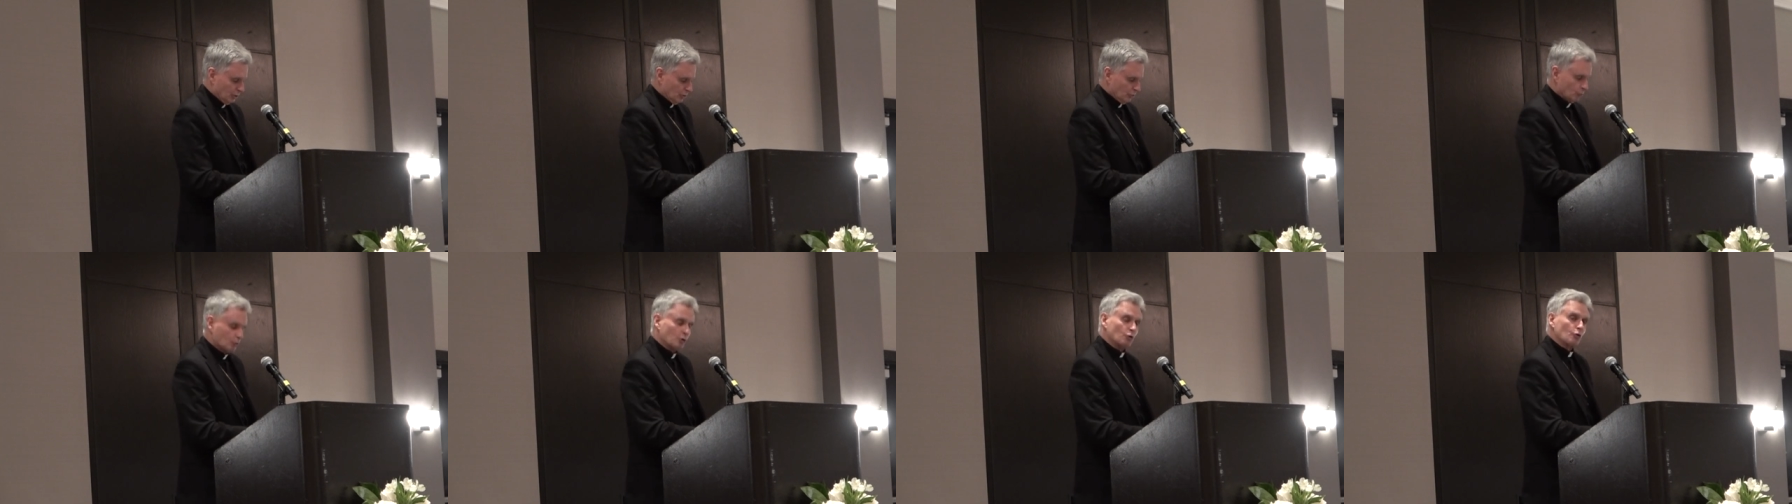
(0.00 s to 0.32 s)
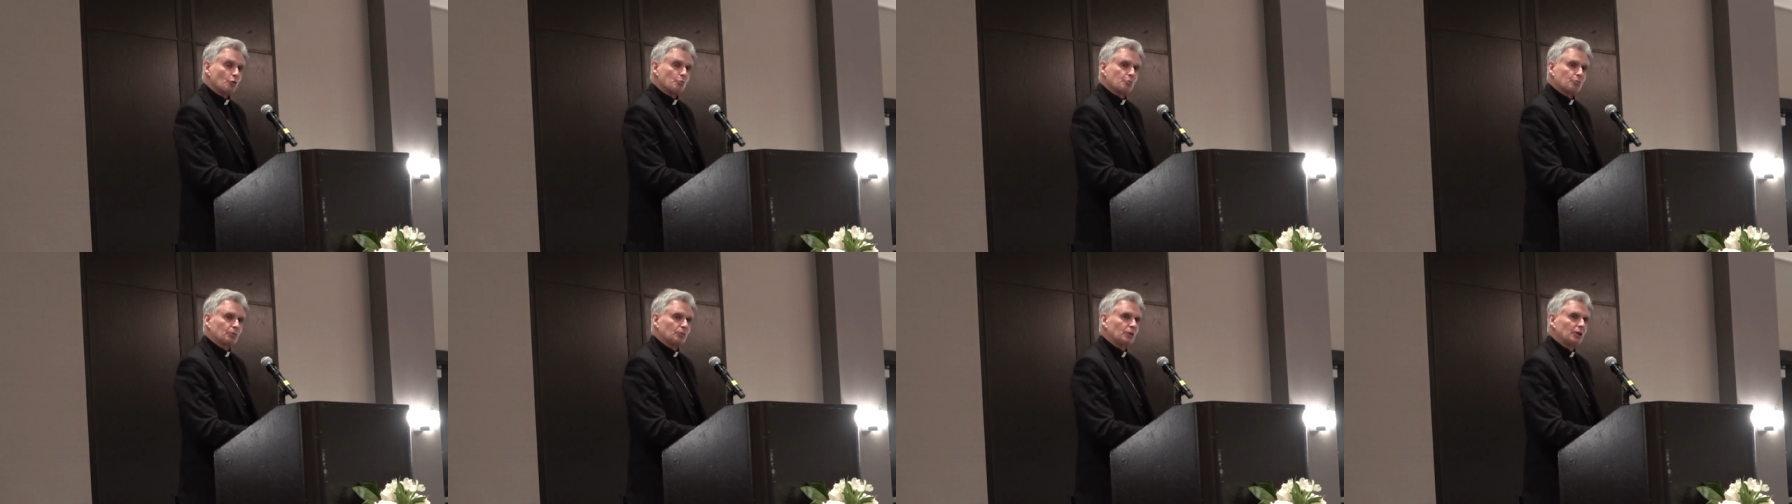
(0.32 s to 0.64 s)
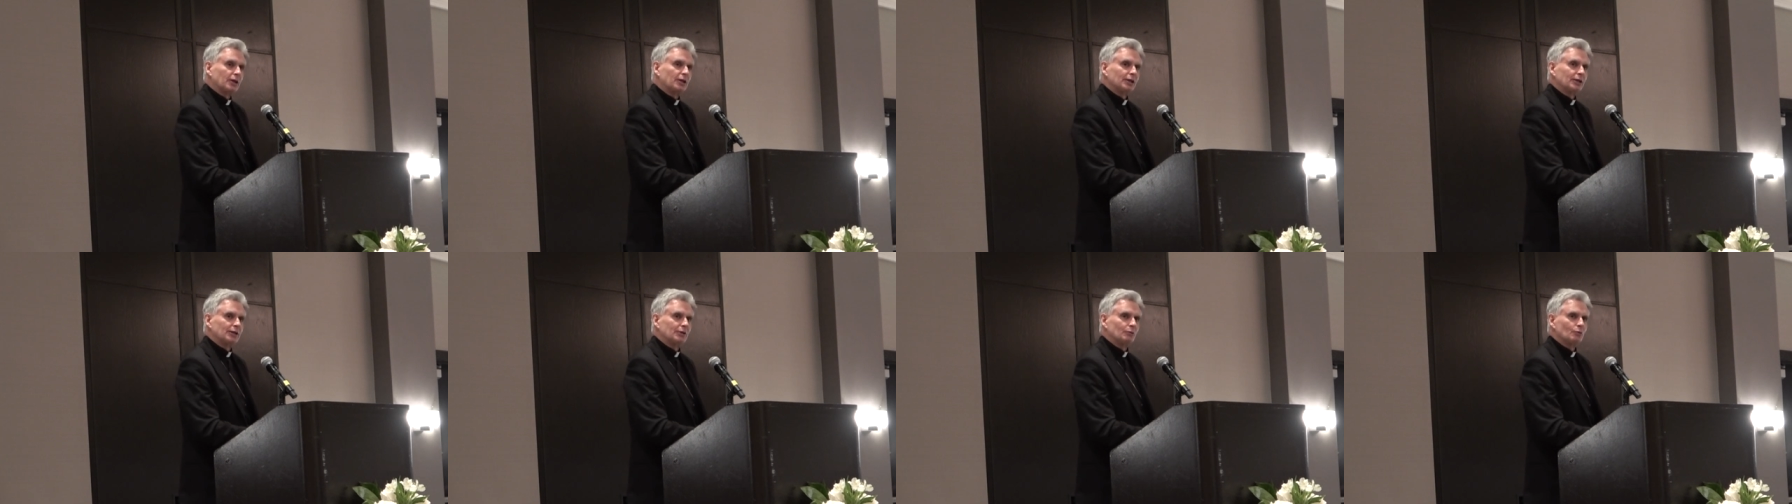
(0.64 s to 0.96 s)
We were
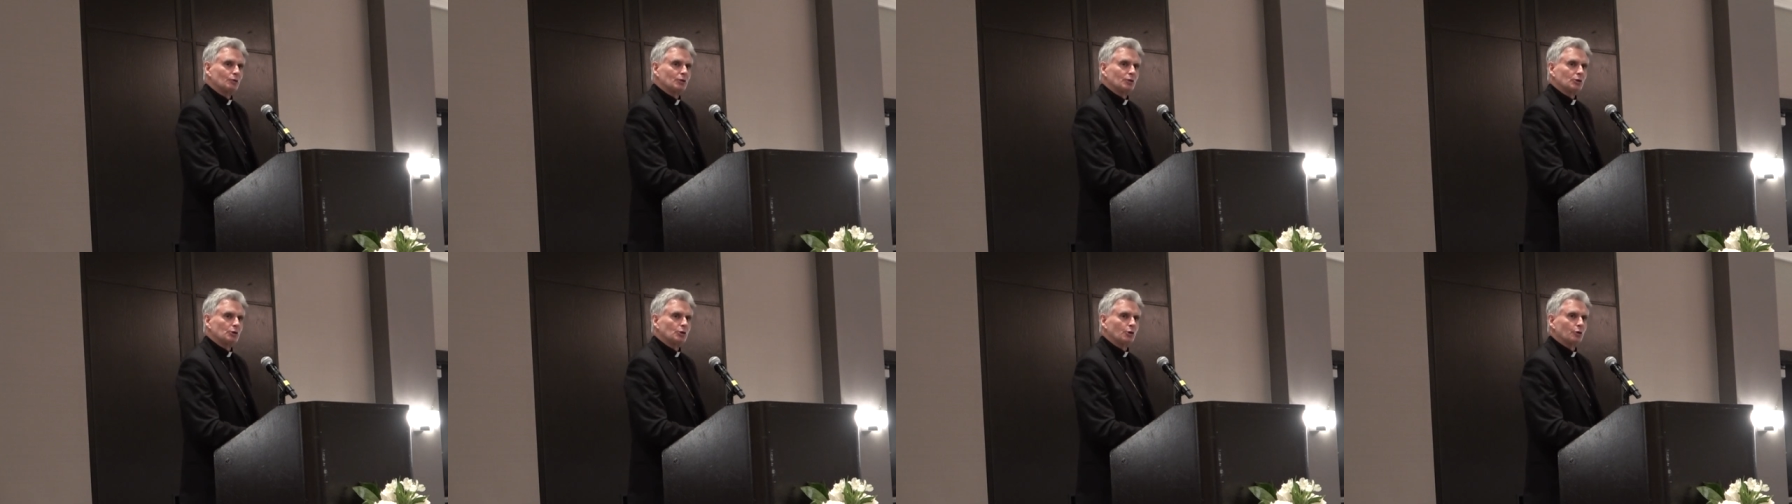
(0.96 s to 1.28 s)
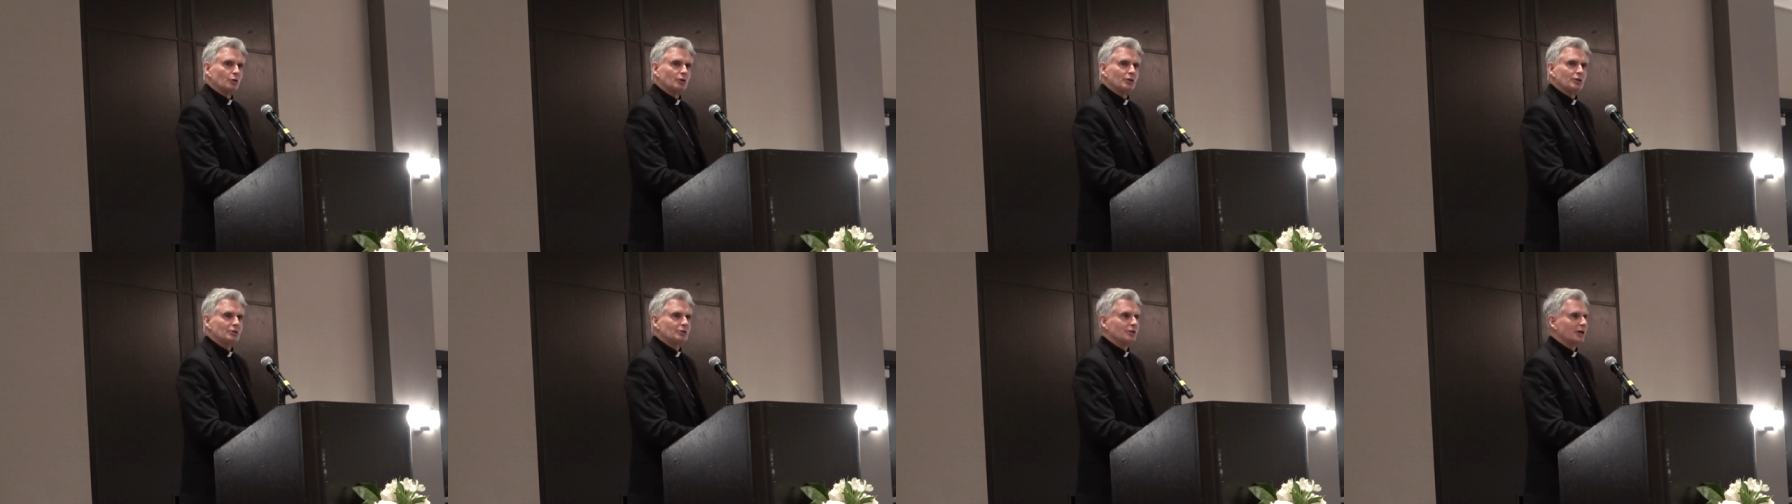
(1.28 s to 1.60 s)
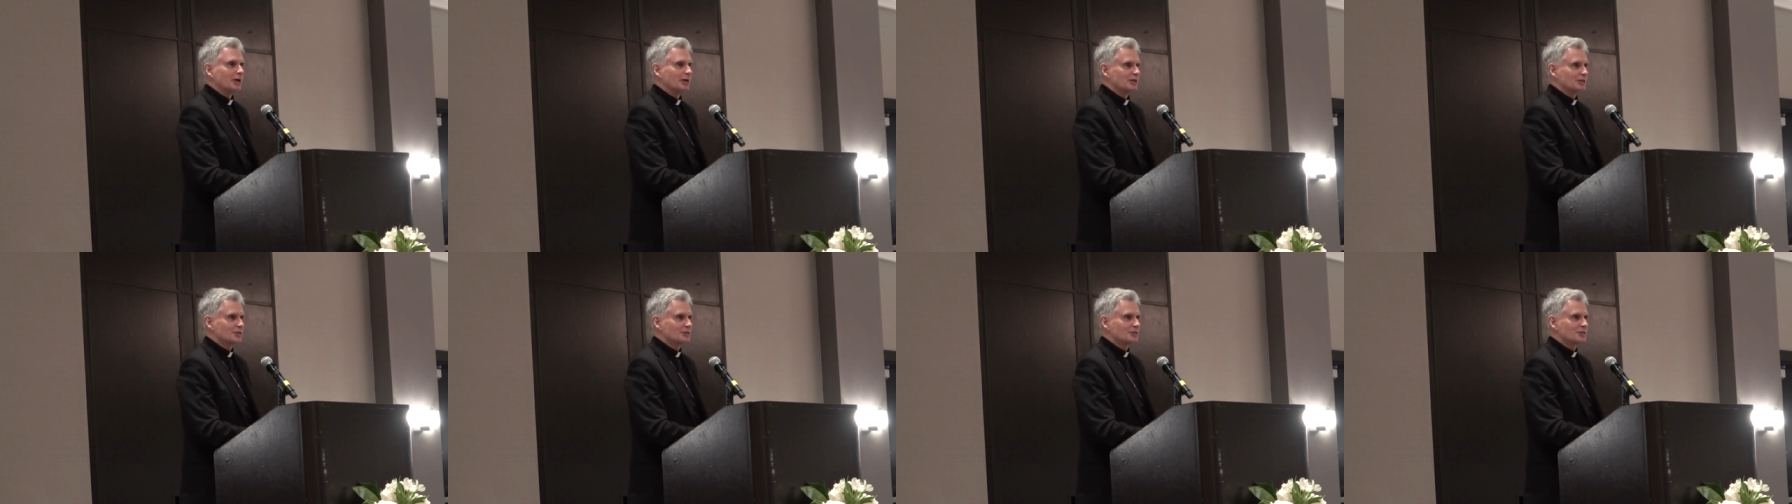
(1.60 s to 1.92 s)
playing with loaded
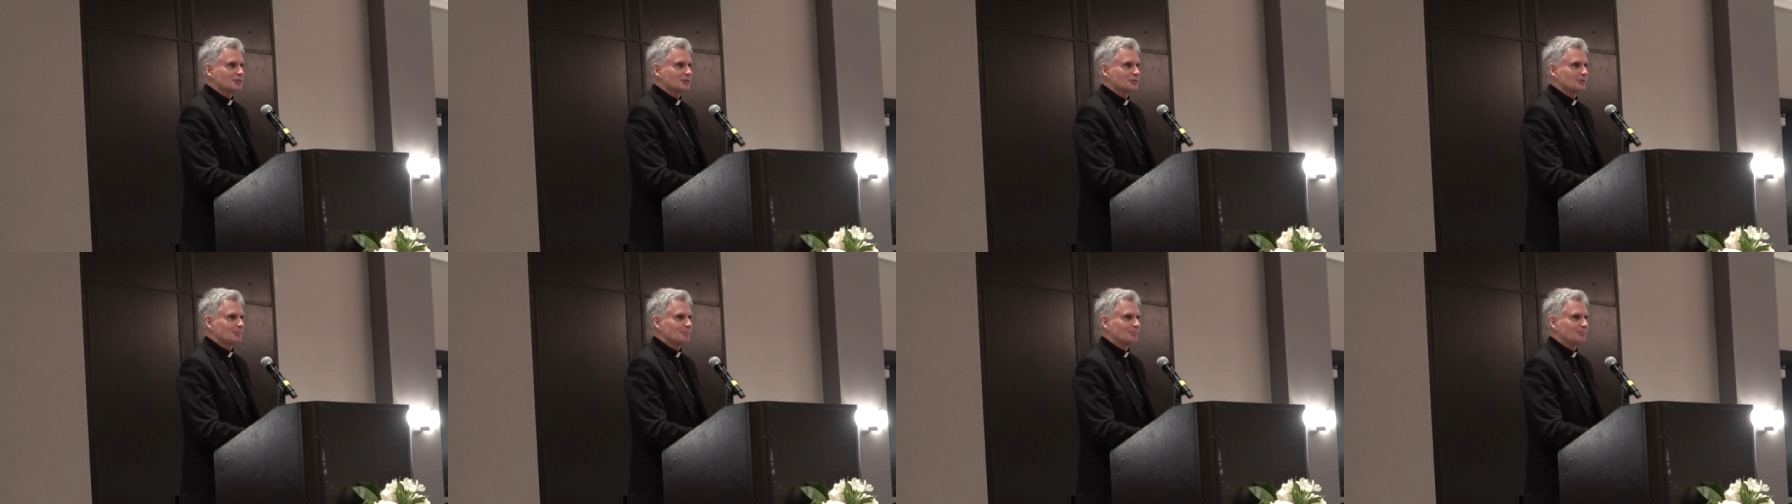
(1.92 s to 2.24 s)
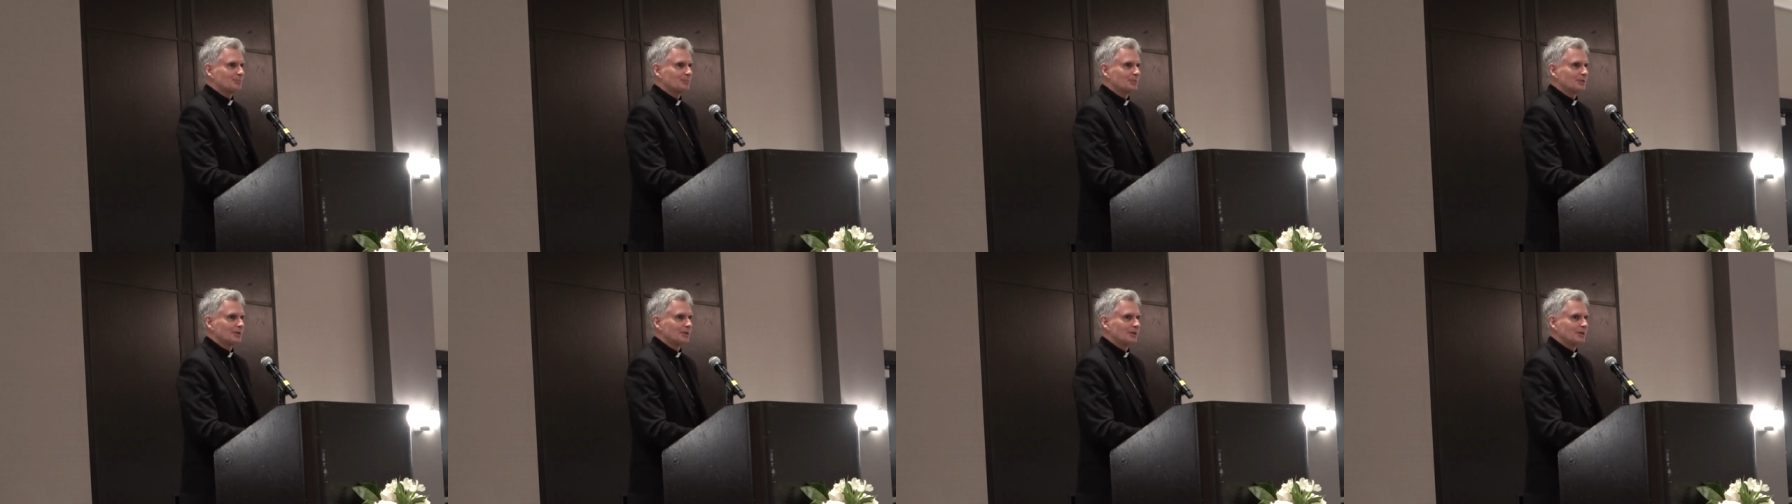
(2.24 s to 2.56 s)
dice.